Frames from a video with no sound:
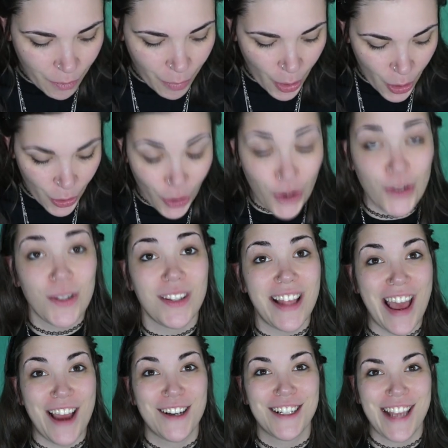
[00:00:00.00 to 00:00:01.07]
burner
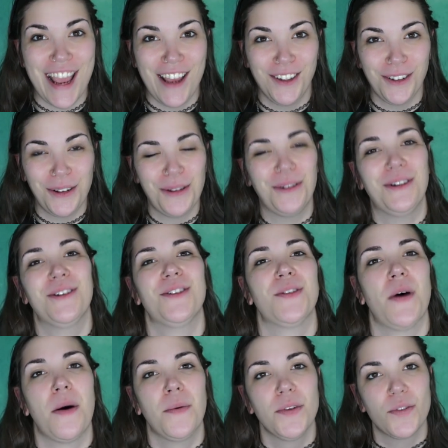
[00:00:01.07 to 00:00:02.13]
slash candle holder, so
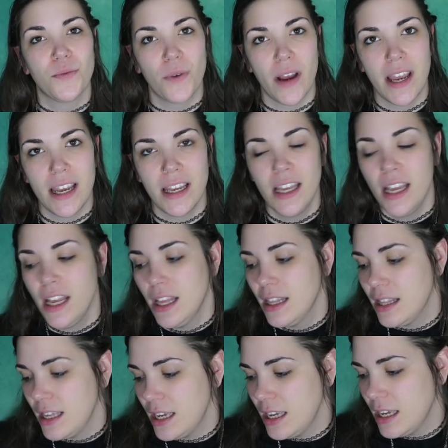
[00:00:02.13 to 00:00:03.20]
I was right.
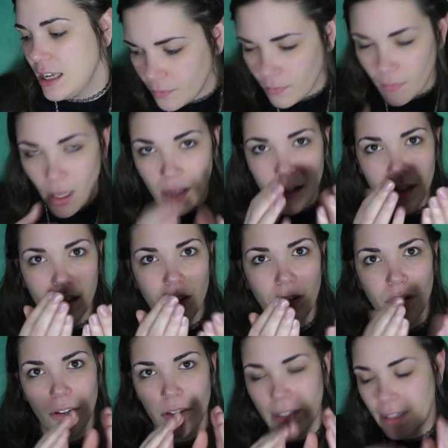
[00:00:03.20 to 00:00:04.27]
The the
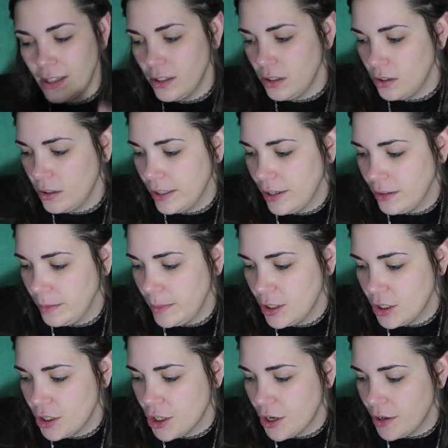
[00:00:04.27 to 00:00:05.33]
little the little here, let me
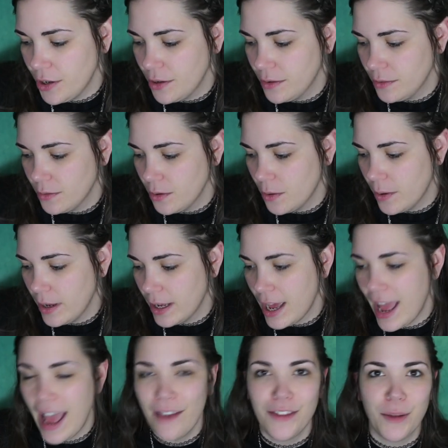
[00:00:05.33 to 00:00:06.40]
just show you real quick.
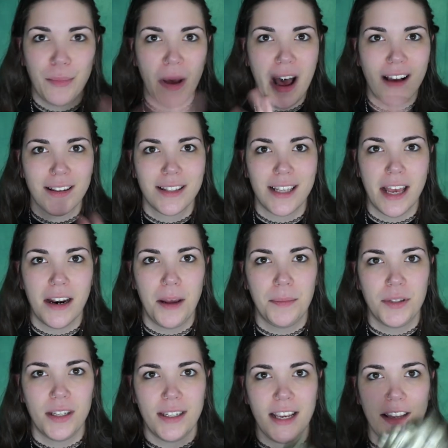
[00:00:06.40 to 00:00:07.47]
I have the box set
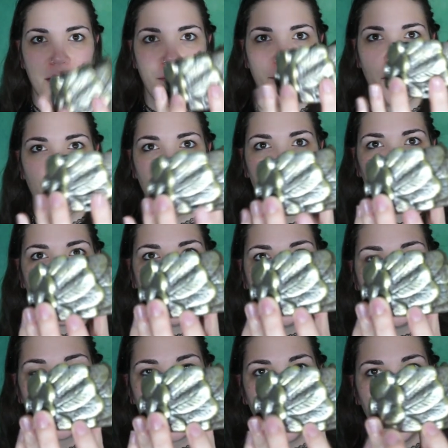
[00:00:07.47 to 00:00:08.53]
up to take the photos, but
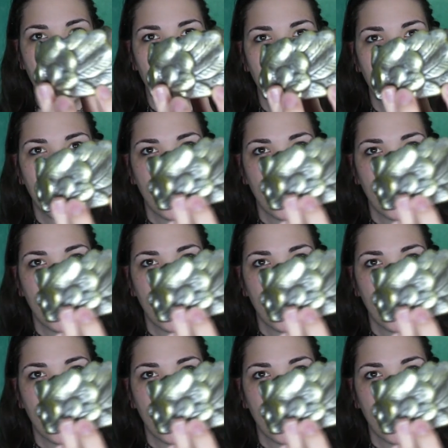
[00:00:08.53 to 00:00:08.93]
this guy